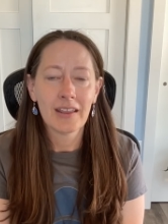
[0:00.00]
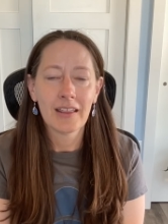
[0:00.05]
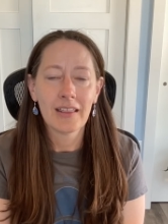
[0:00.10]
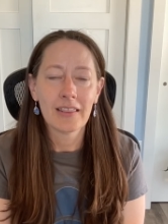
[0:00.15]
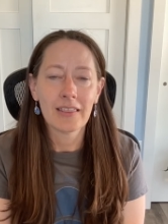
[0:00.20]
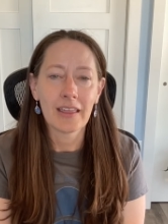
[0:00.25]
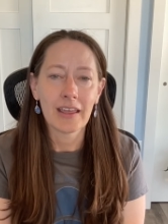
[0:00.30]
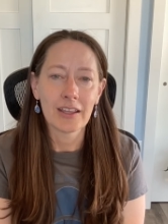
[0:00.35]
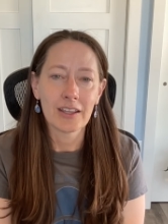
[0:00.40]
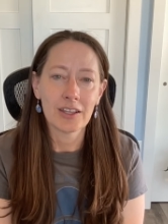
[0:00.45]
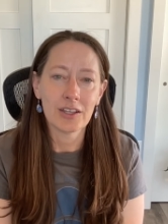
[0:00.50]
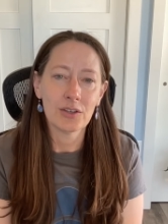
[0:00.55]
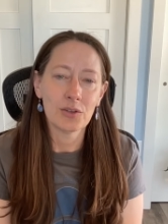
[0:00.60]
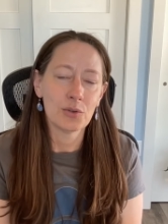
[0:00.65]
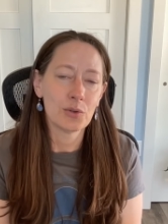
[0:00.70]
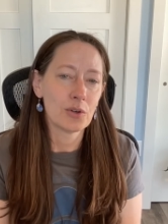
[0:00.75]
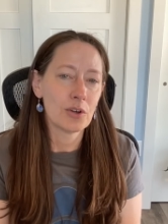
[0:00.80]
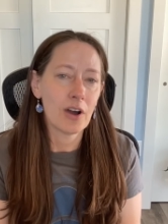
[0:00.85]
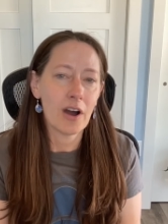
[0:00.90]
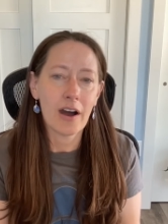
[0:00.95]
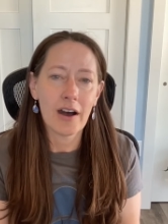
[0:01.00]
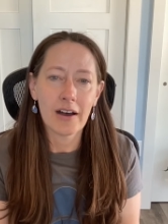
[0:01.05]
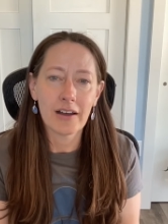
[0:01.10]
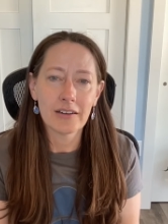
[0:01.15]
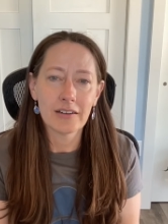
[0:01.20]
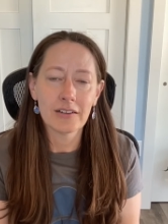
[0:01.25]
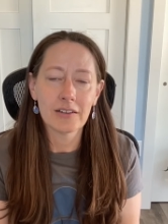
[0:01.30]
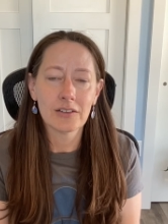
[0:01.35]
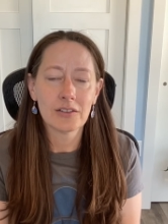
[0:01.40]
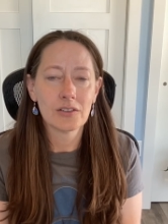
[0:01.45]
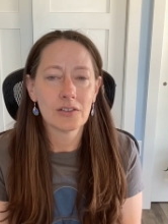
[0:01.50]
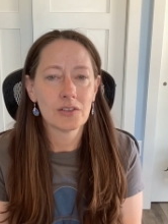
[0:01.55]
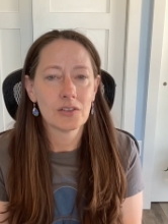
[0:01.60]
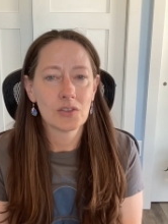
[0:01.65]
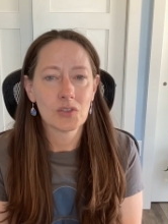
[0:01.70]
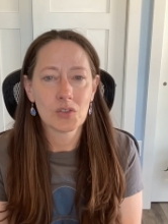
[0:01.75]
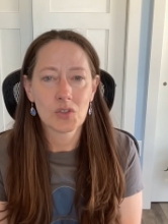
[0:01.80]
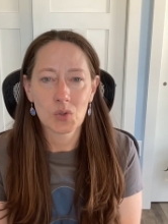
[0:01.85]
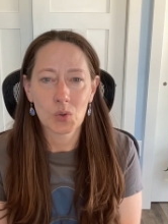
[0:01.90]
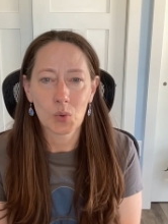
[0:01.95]
Thank you, God,
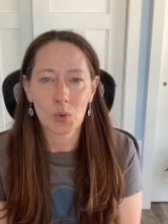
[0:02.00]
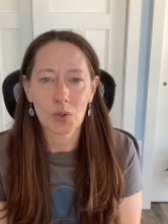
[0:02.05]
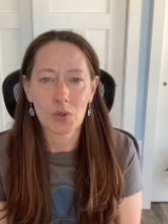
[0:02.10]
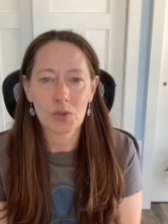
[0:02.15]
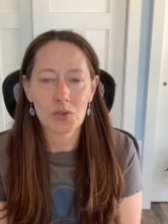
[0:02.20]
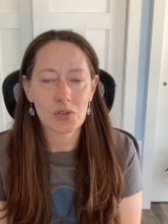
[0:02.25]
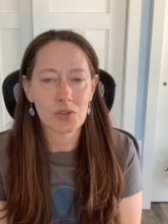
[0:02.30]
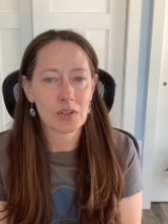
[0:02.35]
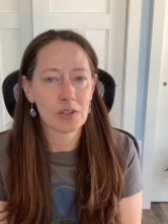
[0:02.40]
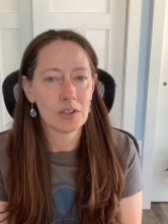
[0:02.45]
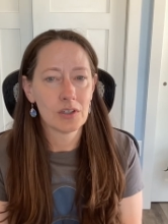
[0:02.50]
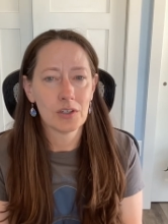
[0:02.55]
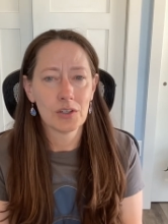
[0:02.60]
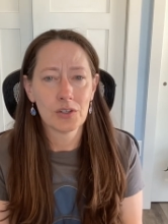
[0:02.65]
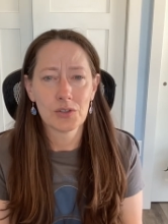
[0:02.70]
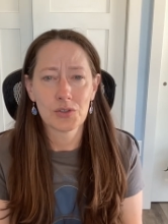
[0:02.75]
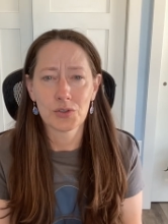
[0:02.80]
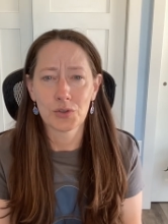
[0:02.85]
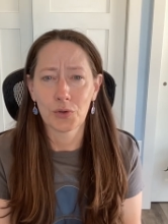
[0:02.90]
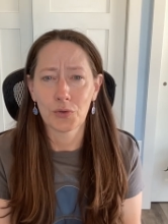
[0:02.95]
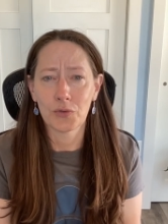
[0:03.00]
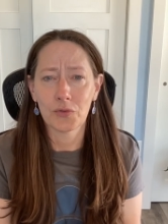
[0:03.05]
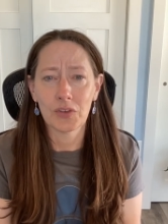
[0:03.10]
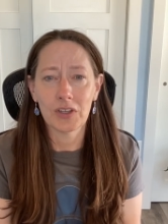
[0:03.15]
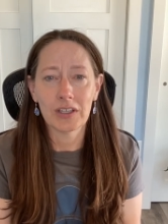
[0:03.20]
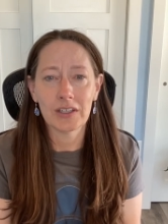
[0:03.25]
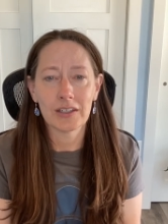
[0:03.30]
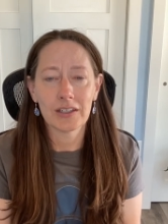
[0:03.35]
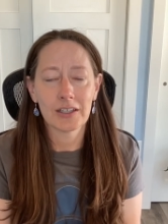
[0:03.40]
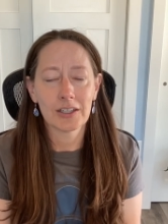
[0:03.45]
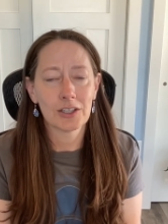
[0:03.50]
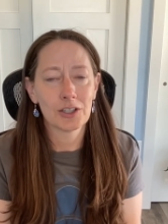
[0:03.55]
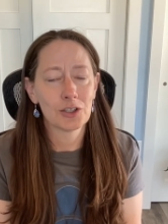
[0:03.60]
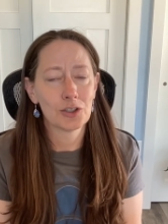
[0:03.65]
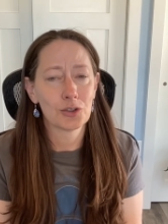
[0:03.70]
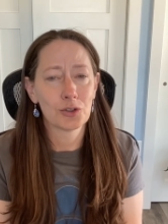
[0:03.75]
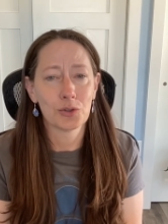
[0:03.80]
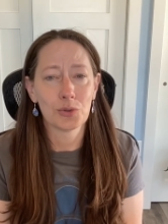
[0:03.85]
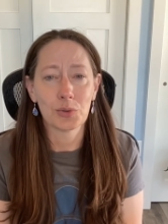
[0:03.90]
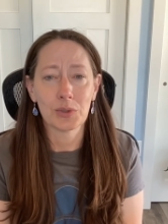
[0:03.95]
Source, Sophia,
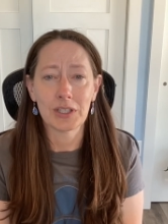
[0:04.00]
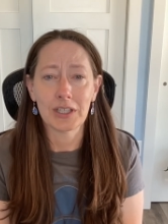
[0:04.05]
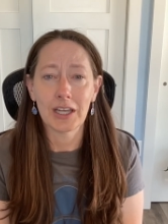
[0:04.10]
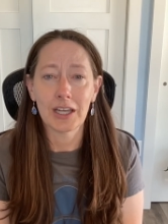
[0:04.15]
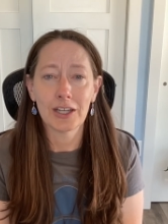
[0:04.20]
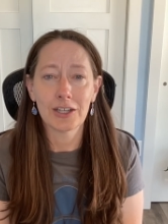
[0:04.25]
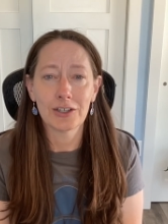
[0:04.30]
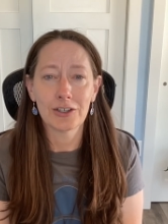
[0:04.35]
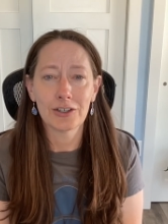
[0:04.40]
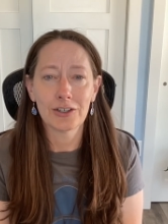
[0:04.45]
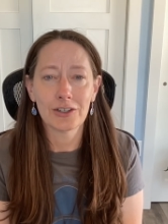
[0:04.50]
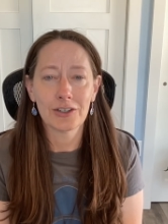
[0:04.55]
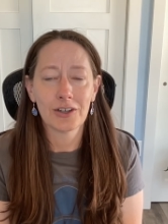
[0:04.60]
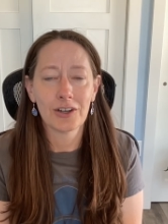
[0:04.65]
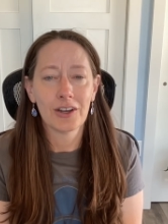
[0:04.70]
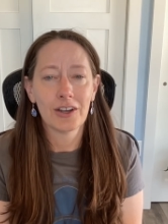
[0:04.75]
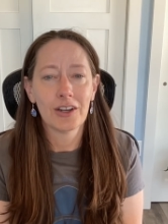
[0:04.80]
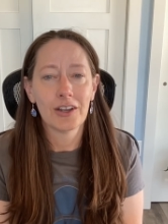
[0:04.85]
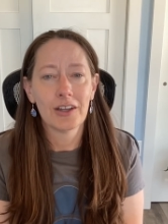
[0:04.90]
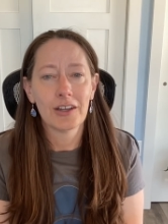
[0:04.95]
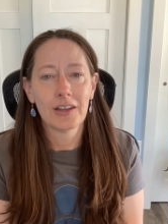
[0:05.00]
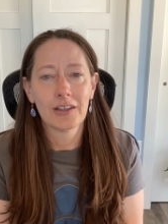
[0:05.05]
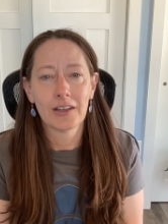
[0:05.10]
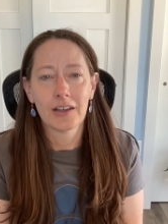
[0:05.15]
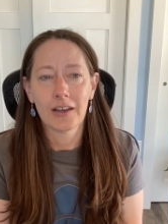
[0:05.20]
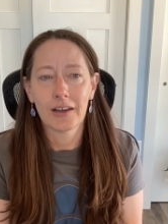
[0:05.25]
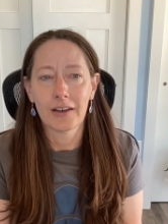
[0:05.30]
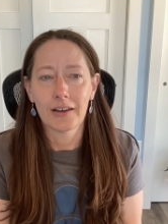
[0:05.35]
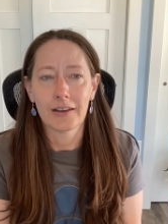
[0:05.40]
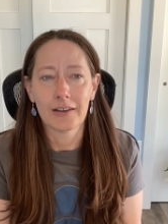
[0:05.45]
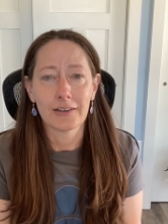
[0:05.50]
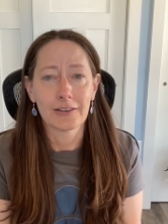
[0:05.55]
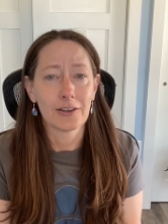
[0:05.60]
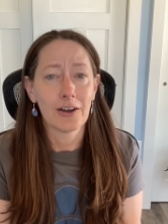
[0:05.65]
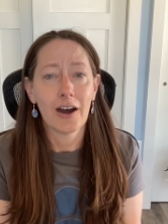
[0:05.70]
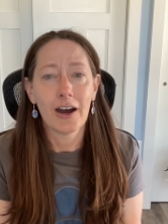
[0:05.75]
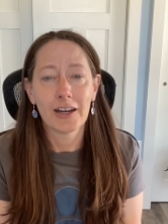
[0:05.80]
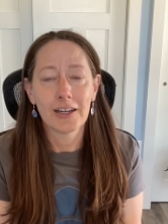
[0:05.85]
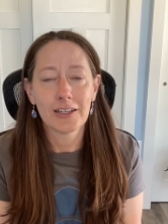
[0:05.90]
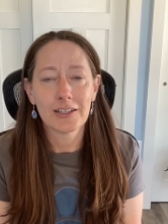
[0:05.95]
Creator,
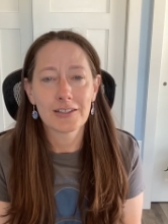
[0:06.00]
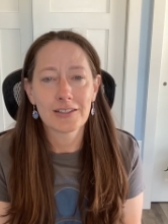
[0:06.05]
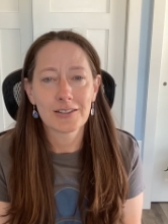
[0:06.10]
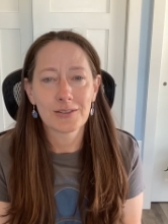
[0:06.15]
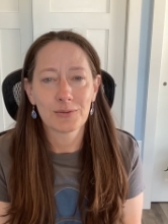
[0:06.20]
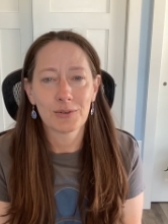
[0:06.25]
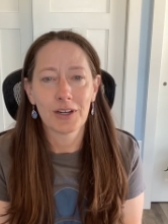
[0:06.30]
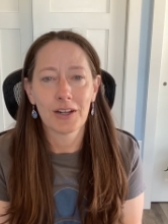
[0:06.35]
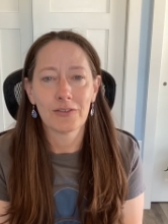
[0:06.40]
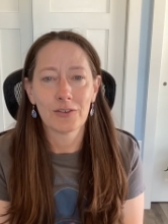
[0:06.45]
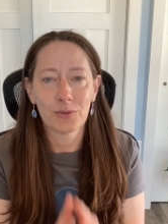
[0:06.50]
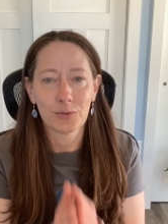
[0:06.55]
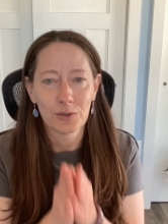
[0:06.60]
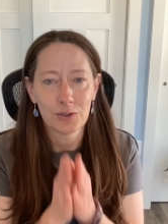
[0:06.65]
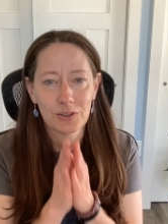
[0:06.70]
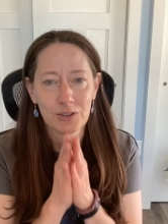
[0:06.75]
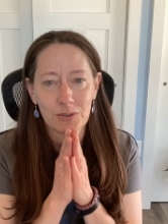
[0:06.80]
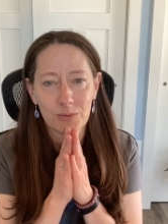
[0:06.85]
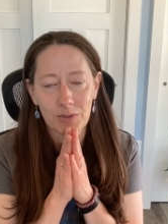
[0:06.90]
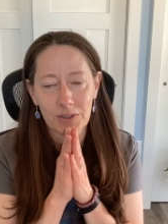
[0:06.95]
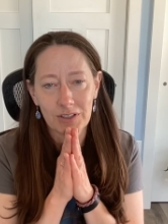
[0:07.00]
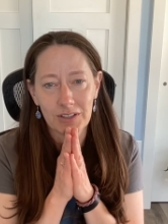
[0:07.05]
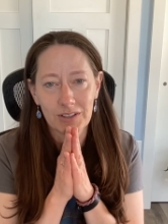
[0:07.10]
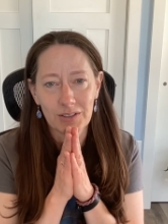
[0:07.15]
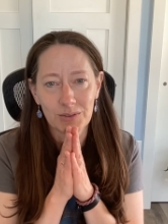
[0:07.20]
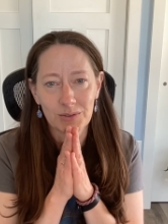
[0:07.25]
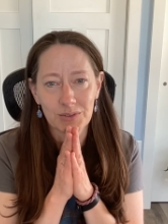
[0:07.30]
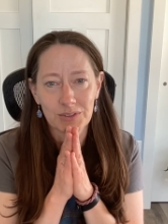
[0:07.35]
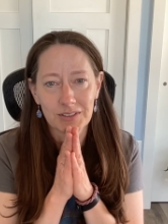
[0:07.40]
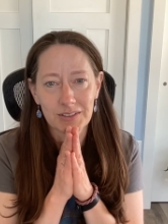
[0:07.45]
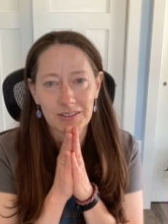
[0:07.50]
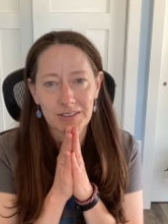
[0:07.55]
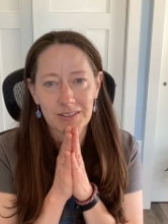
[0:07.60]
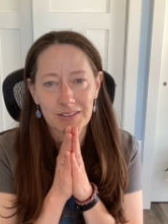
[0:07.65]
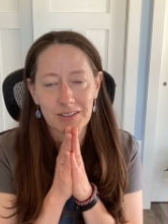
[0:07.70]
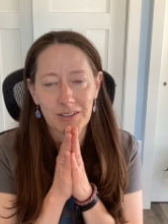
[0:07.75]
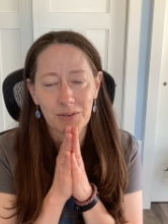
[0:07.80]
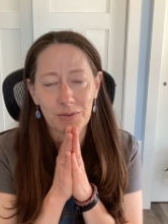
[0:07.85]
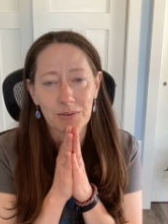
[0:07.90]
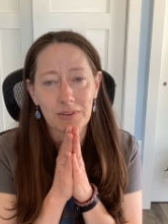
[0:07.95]
Goddess, whatever word you want to use.
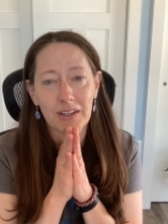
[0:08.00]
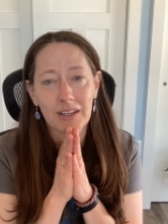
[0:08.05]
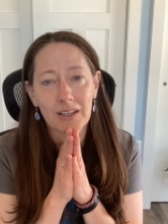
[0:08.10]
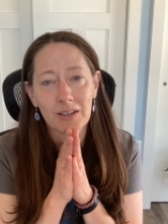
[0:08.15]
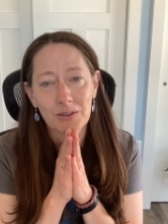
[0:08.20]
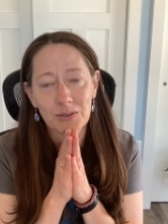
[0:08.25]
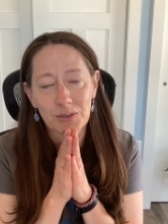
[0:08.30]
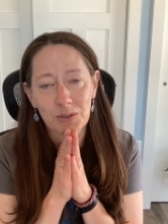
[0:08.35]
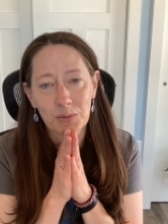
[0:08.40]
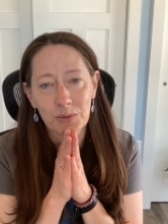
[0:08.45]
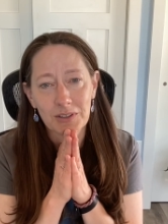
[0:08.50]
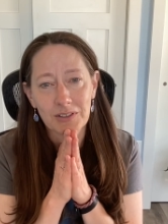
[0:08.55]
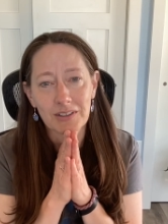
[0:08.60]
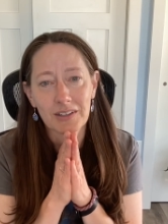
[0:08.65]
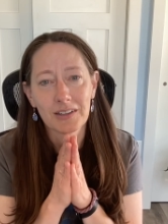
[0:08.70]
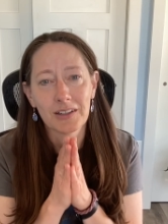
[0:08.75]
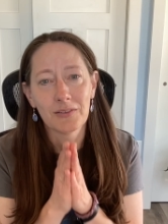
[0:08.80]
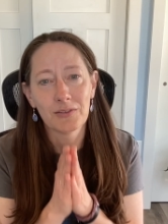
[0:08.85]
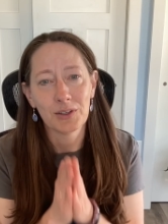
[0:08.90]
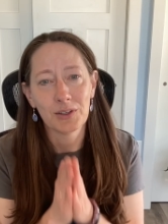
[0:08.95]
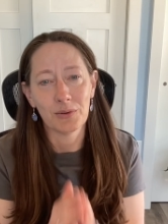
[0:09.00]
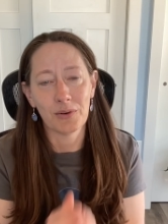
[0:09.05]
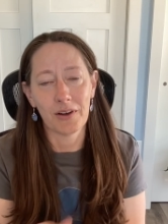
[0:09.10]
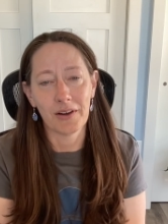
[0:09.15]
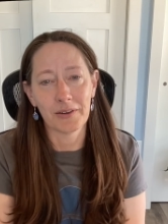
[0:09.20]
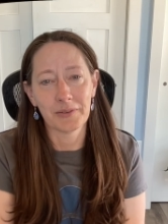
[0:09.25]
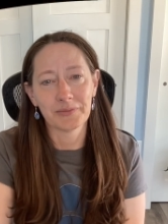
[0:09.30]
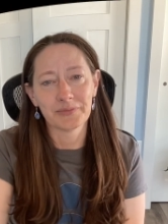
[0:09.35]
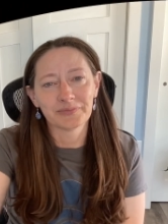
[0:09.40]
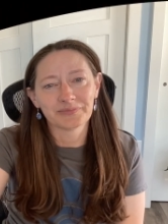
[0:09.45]
So thank you so much. I love you all.